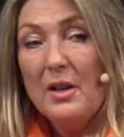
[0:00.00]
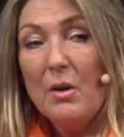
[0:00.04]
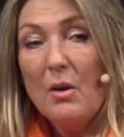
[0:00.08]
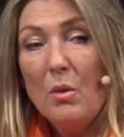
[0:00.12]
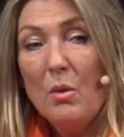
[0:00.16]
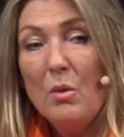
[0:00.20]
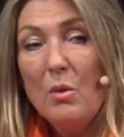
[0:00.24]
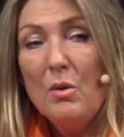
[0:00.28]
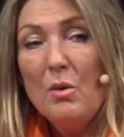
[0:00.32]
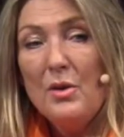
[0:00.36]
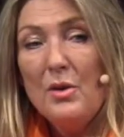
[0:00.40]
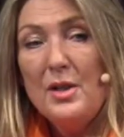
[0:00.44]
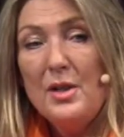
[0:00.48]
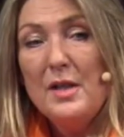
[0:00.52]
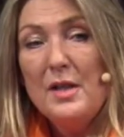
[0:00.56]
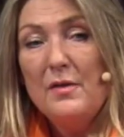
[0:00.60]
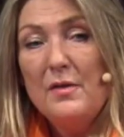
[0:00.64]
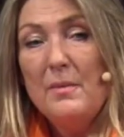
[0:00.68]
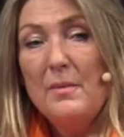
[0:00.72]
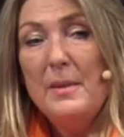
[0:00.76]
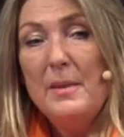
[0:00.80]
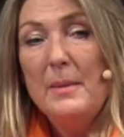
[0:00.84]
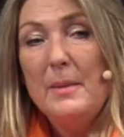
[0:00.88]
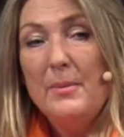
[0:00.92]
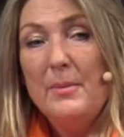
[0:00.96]
all the
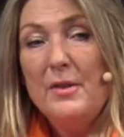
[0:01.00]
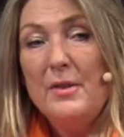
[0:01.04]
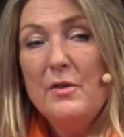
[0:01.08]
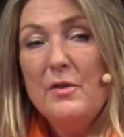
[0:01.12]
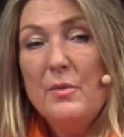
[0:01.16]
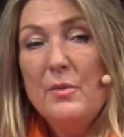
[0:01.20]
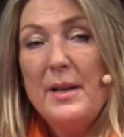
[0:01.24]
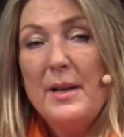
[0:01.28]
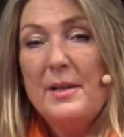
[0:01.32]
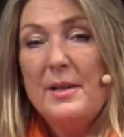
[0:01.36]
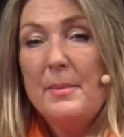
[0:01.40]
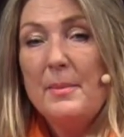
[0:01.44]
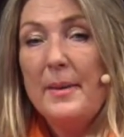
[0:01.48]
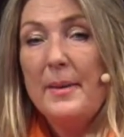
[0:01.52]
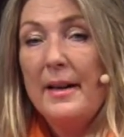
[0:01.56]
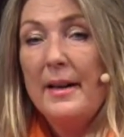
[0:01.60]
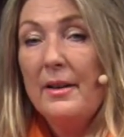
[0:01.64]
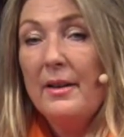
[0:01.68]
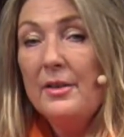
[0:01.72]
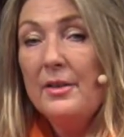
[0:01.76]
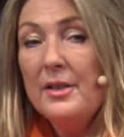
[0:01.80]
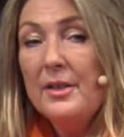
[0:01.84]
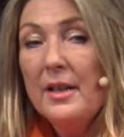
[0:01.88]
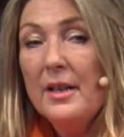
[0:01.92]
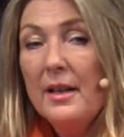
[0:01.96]
different people you've read
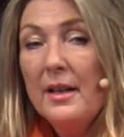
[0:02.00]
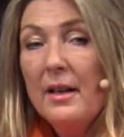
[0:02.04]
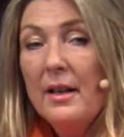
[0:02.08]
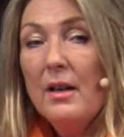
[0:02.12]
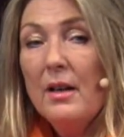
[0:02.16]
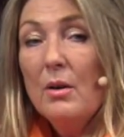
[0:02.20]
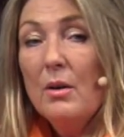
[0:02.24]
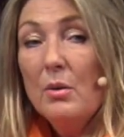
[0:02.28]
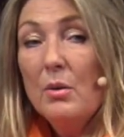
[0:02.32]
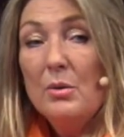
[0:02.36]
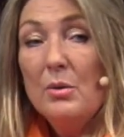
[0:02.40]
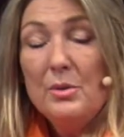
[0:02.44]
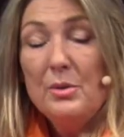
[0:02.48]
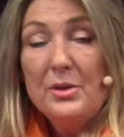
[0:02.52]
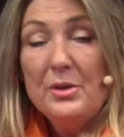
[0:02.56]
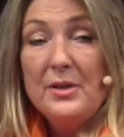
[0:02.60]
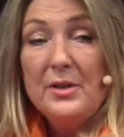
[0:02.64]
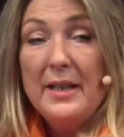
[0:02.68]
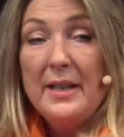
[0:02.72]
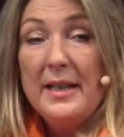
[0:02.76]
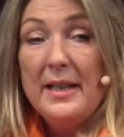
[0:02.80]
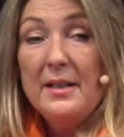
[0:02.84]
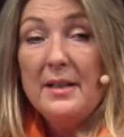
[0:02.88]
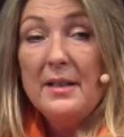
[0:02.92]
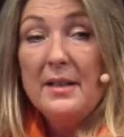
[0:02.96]
about, all
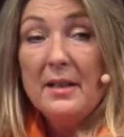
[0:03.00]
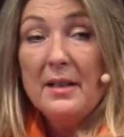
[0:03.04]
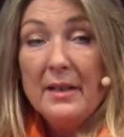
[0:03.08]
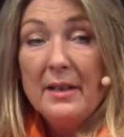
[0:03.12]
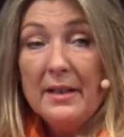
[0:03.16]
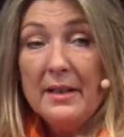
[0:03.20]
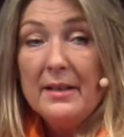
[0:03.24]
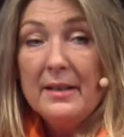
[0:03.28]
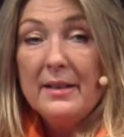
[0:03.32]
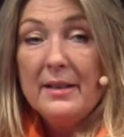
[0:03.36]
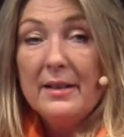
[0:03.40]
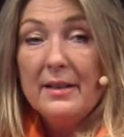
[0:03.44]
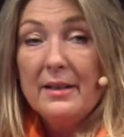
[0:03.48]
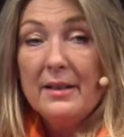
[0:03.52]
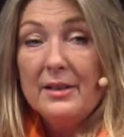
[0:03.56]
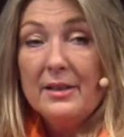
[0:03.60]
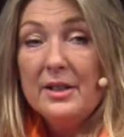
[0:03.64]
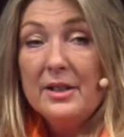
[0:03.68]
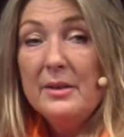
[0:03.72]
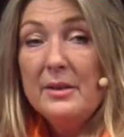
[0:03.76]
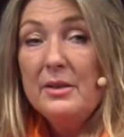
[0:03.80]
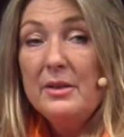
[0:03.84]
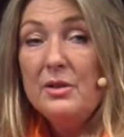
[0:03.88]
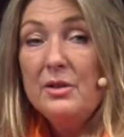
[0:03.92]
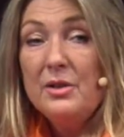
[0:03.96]
stayed at Highclere. So
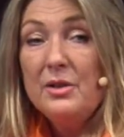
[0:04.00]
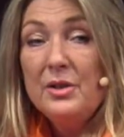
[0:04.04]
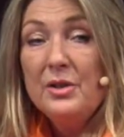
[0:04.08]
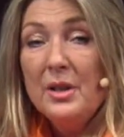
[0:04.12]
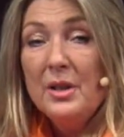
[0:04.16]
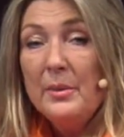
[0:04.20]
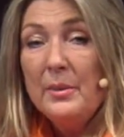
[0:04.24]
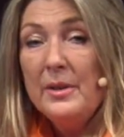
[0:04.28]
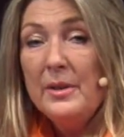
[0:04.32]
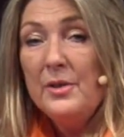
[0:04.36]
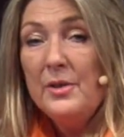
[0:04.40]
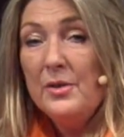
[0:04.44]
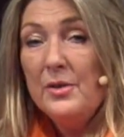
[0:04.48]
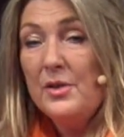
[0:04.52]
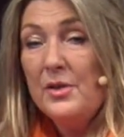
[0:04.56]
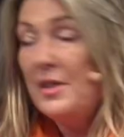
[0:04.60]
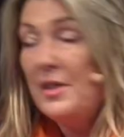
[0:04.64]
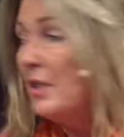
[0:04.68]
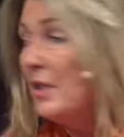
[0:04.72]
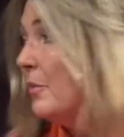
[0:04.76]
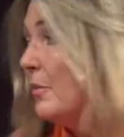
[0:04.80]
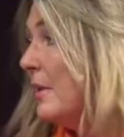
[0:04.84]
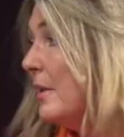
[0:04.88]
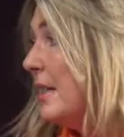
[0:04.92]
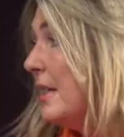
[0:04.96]
it's so
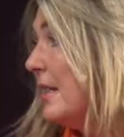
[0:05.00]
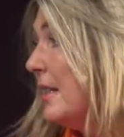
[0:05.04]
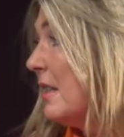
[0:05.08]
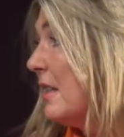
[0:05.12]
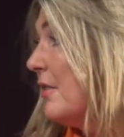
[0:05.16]
interesting reading the